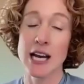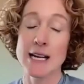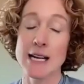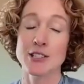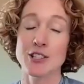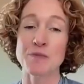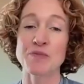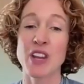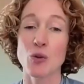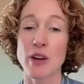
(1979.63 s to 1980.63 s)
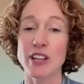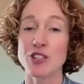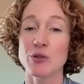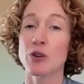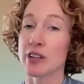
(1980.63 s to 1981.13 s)
So we
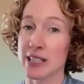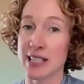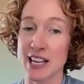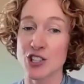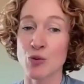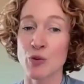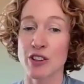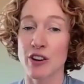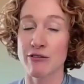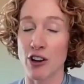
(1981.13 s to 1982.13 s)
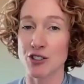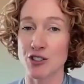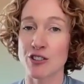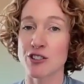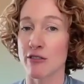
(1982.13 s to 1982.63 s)
do an orientation with our
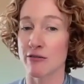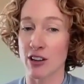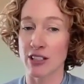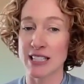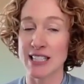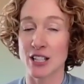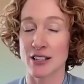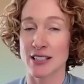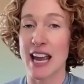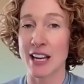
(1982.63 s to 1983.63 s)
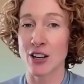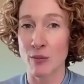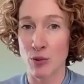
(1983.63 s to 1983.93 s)
fosters, our volunteers, and our